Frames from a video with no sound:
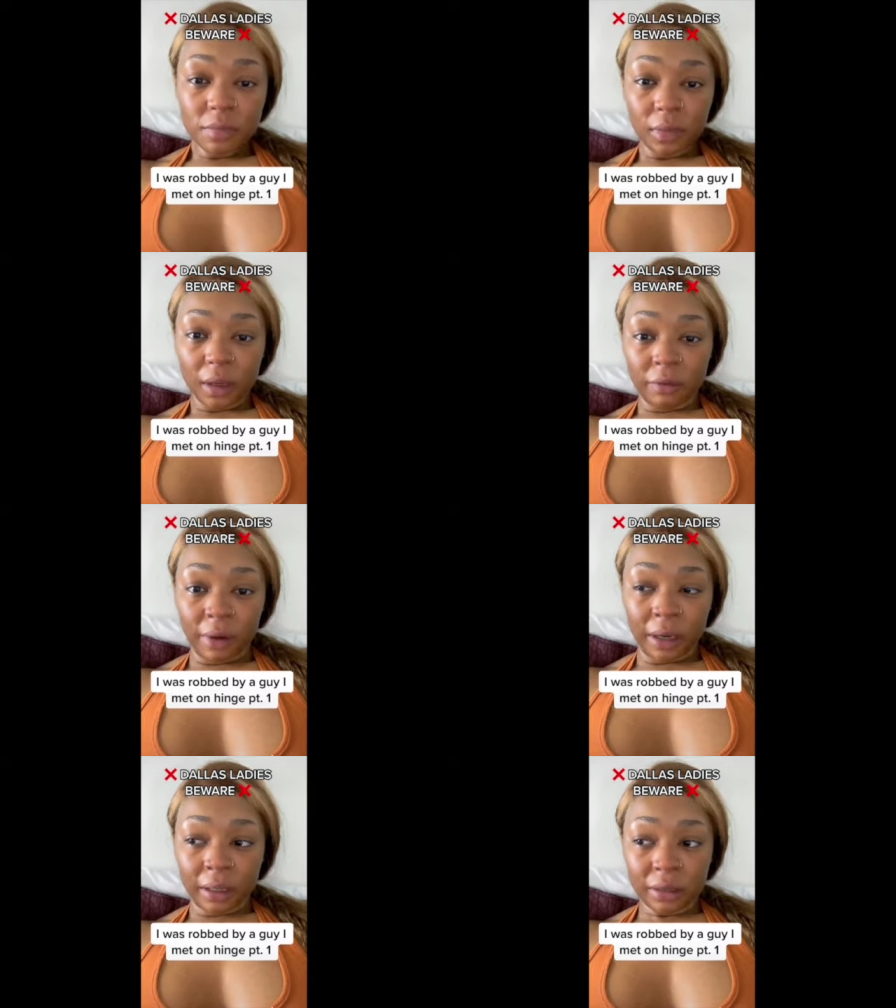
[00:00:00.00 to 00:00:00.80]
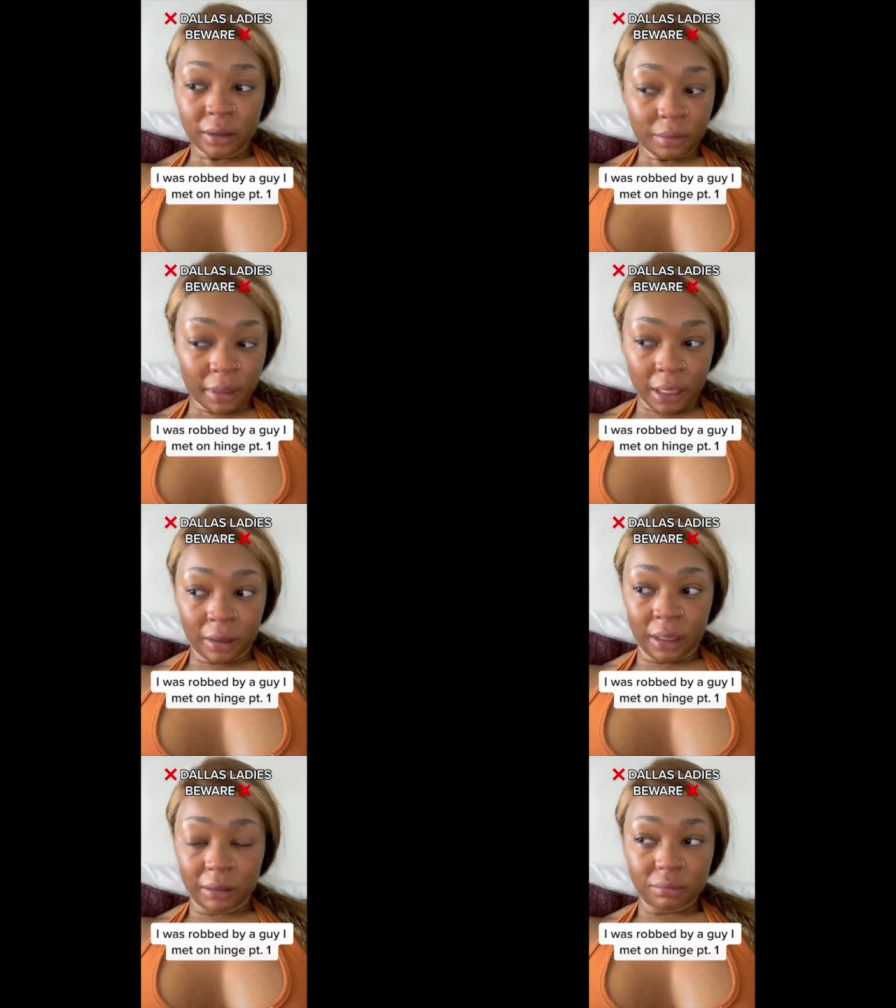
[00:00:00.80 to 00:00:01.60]
inviting some man that
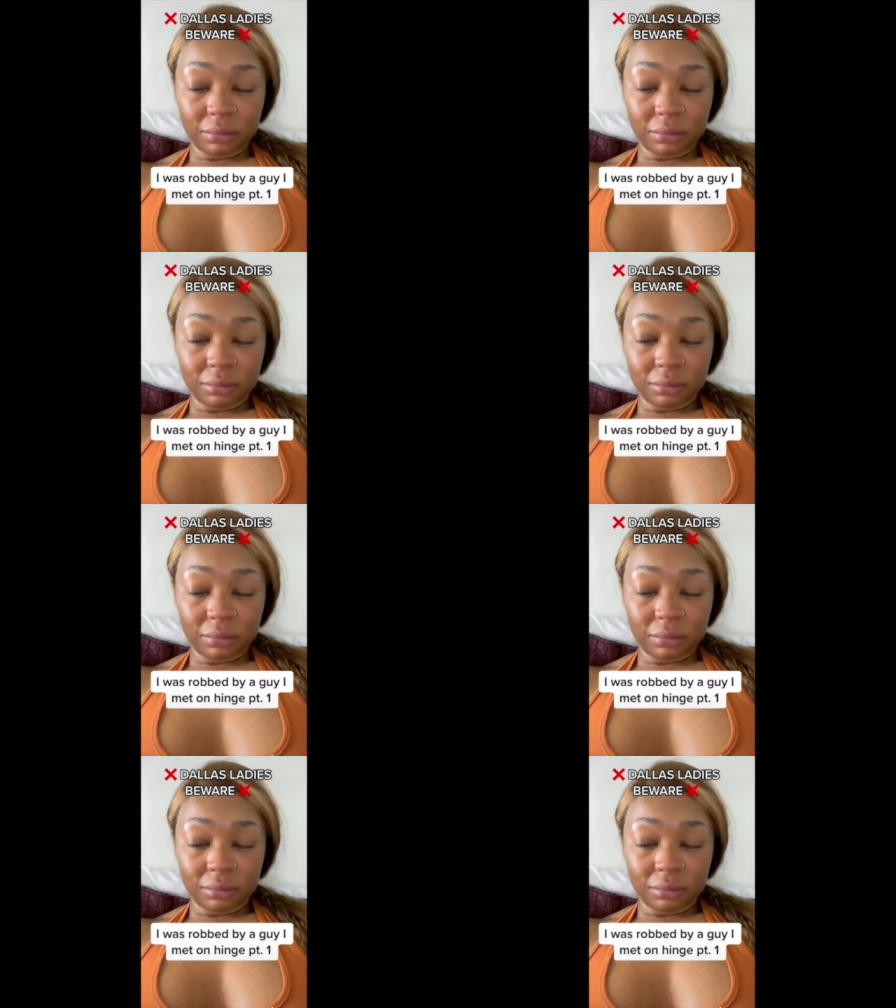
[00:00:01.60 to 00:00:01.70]
I